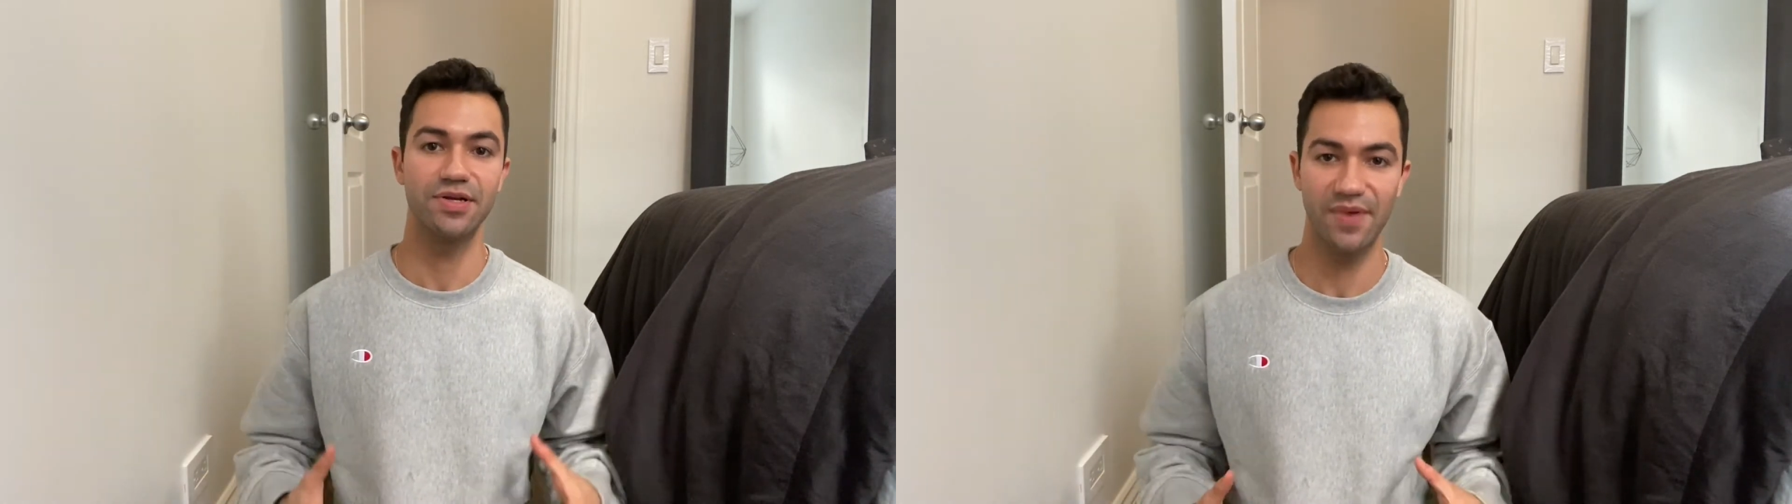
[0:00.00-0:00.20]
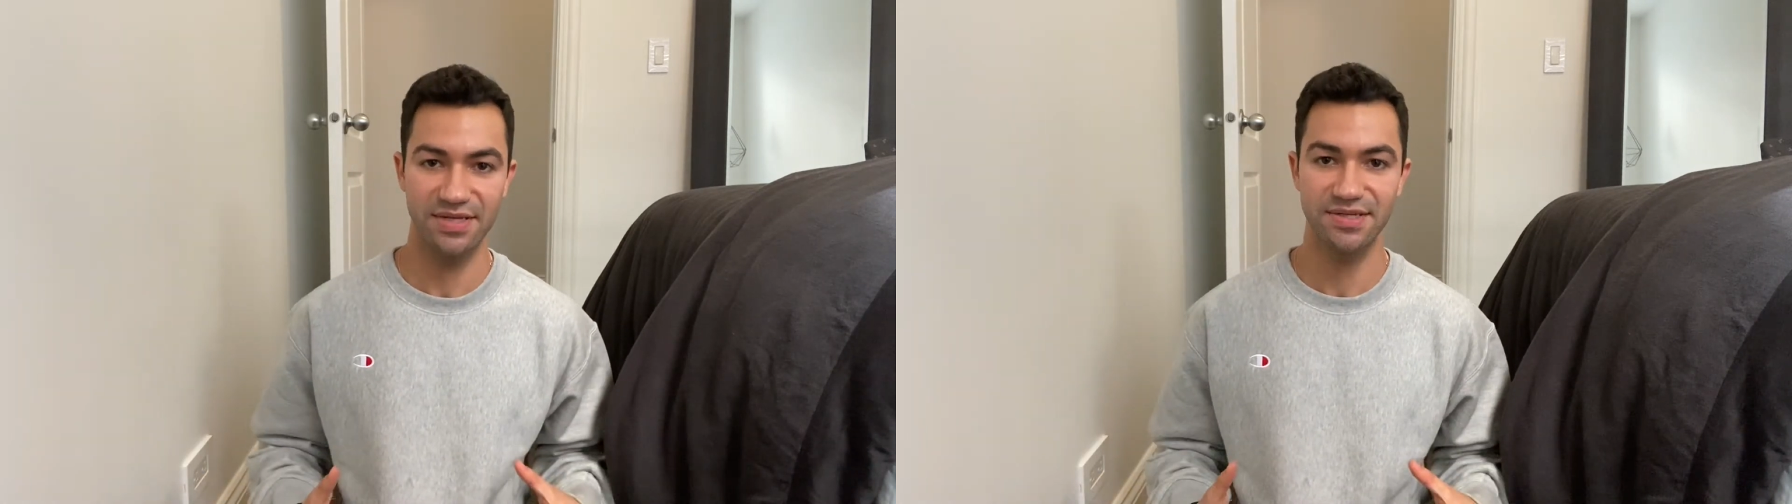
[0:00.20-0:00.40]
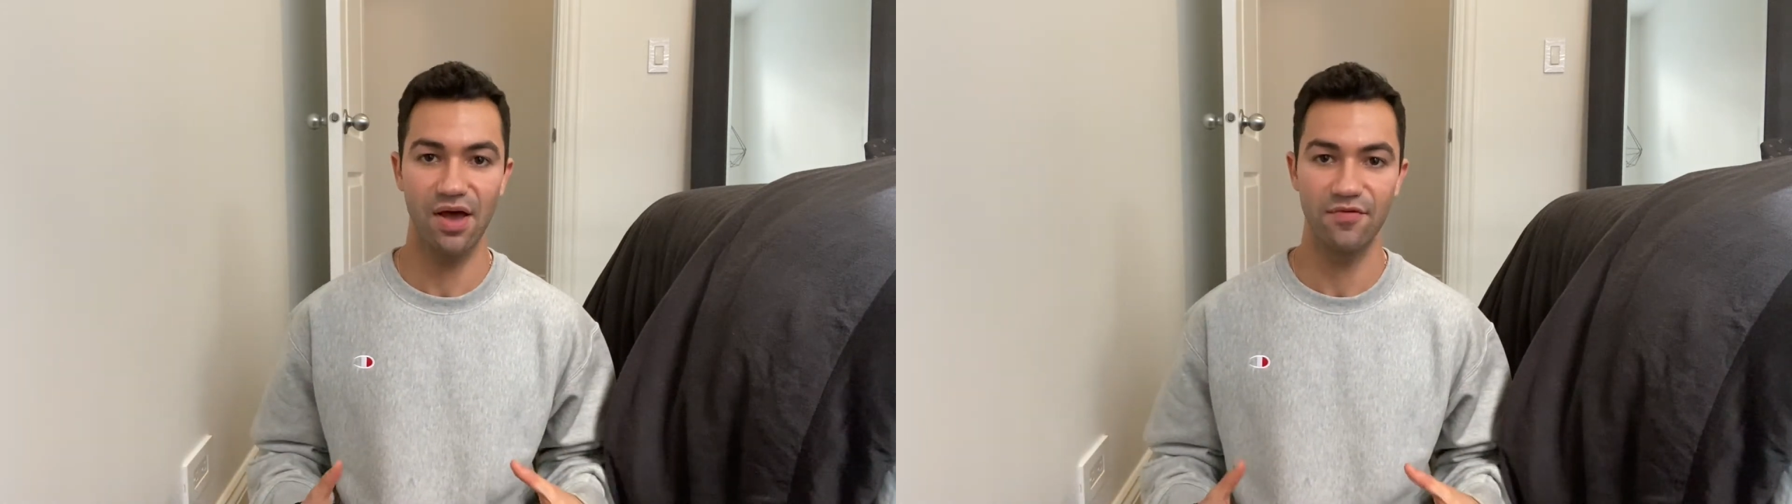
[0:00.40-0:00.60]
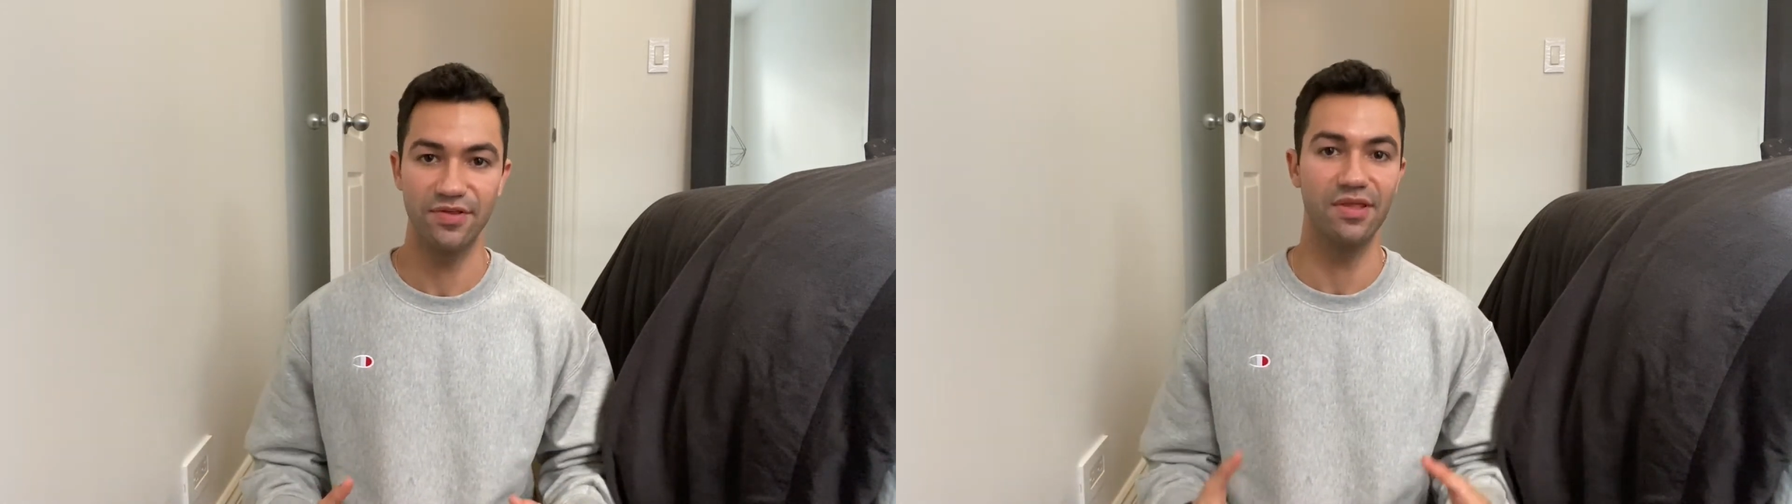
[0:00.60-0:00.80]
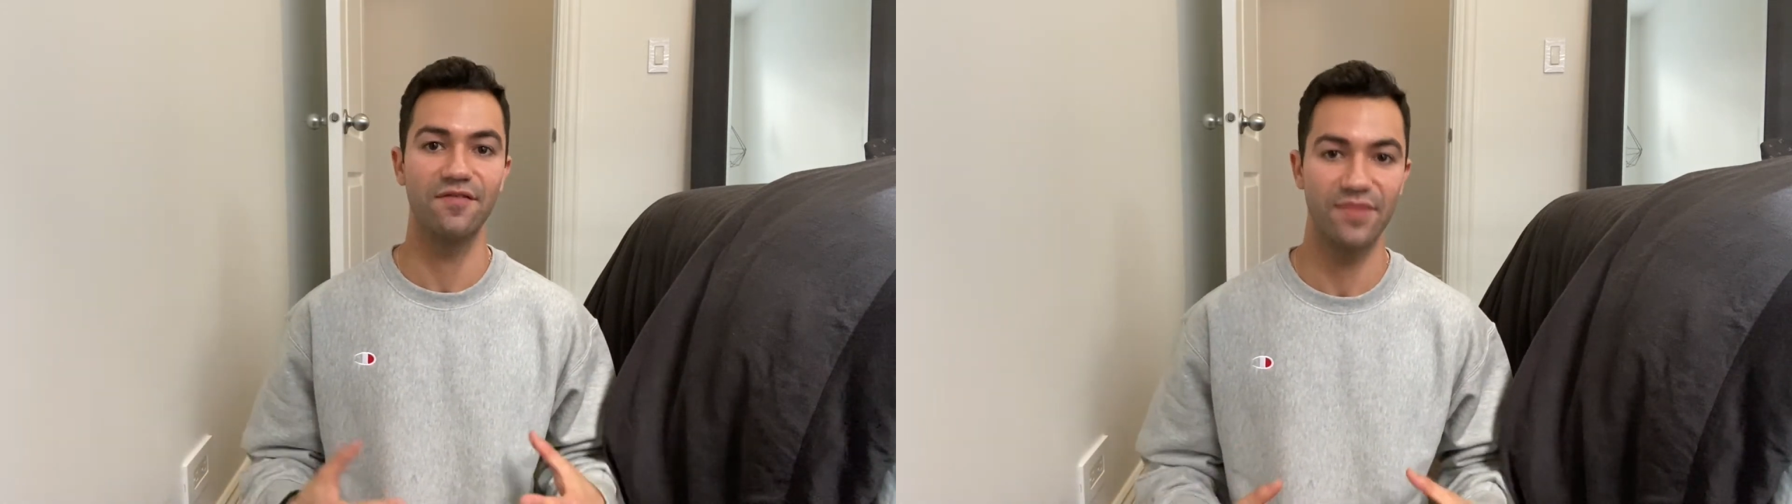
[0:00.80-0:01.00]
myself and
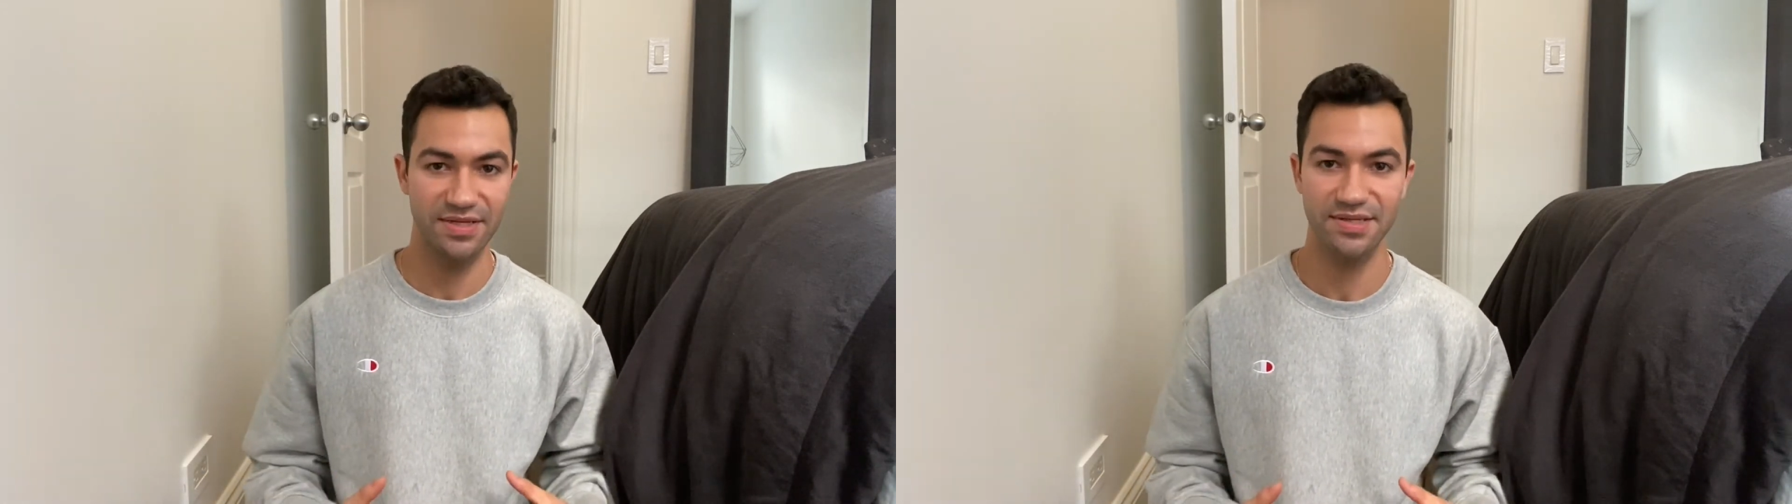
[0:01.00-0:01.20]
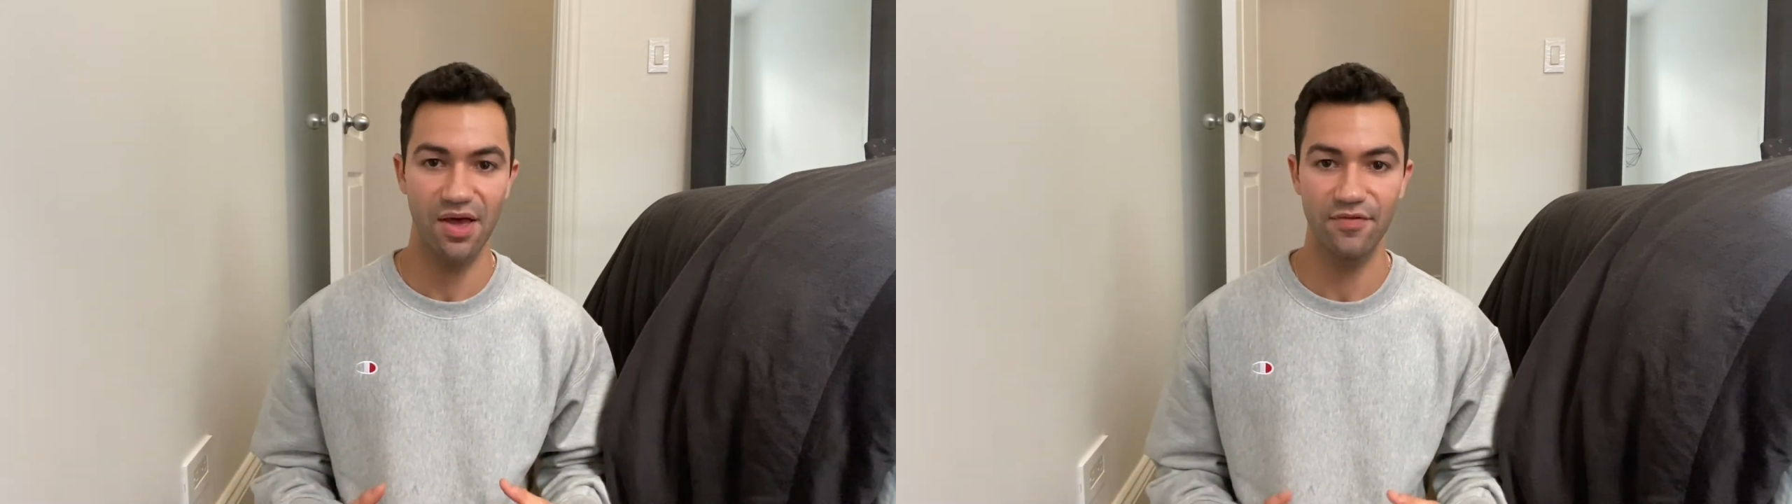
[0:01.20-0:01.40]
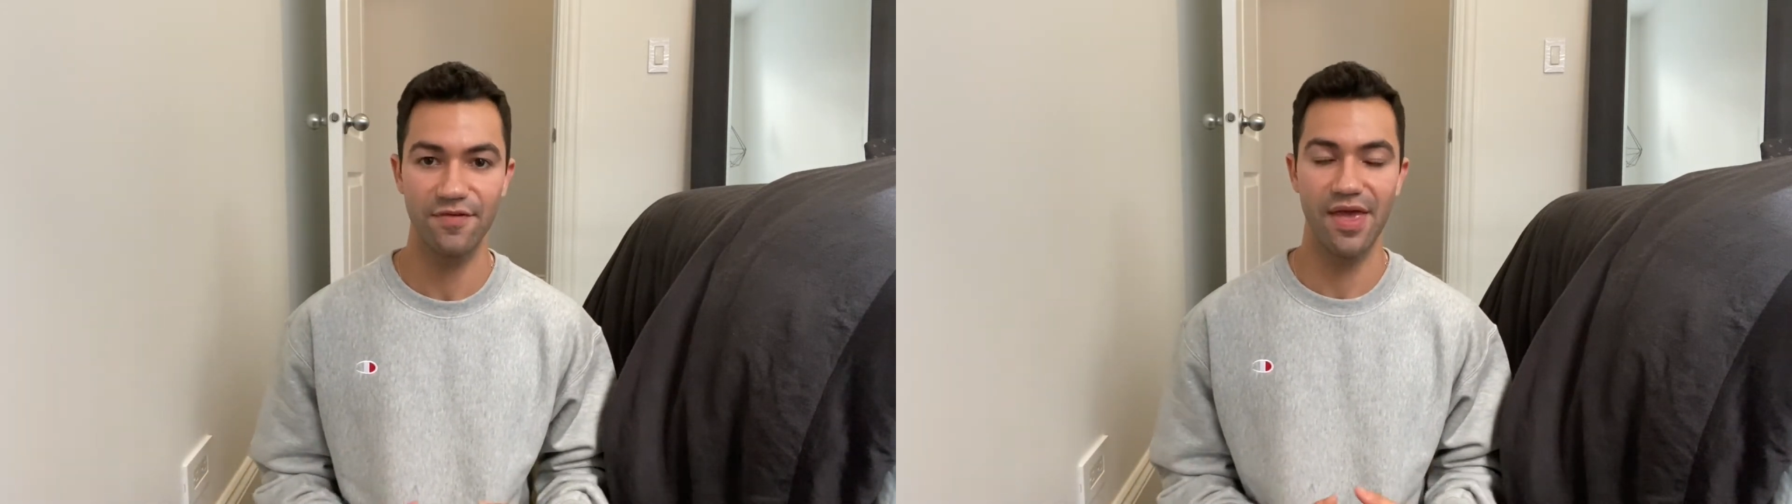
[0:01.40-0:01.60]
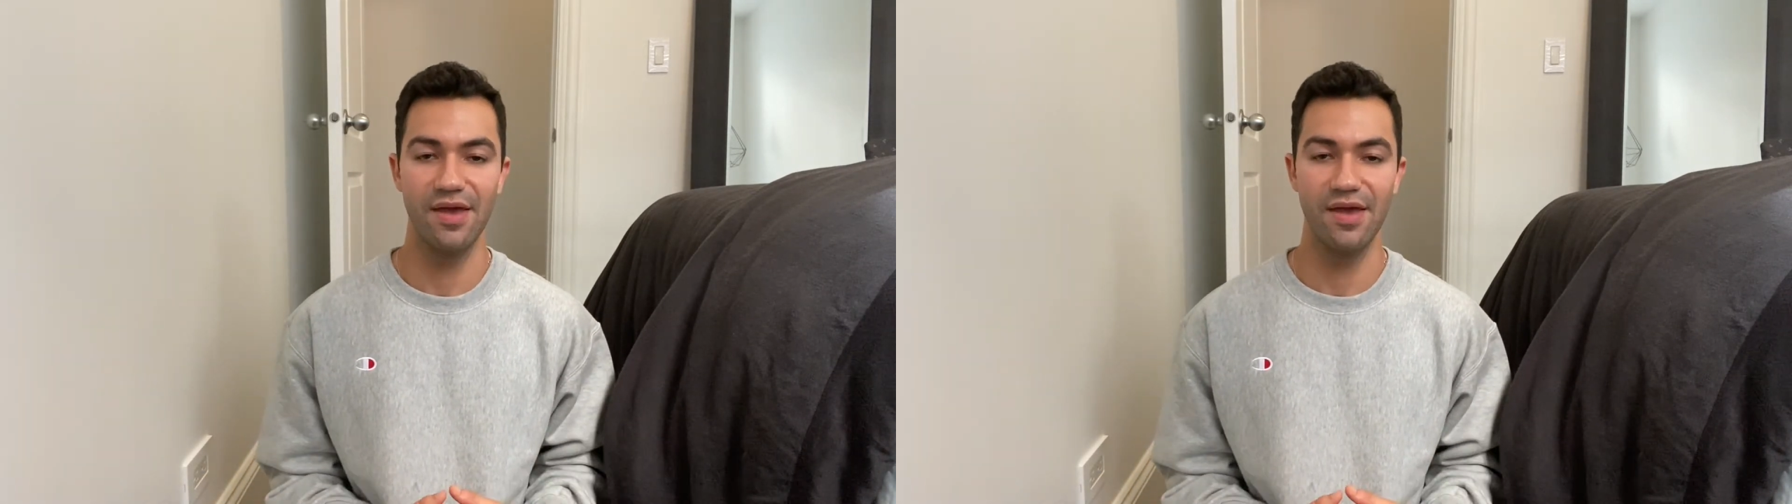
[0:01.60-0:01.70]
love myself.